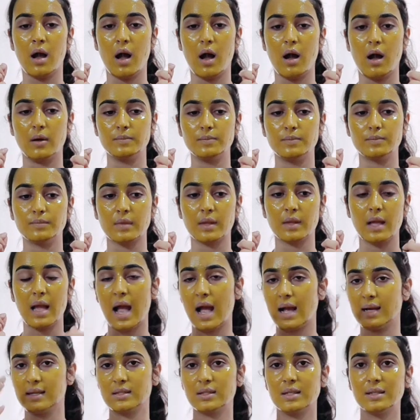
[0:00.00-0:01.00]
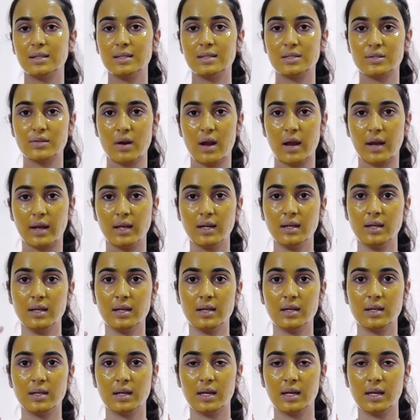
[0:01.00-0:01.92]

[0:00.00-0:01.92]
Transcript: um, as it is dried,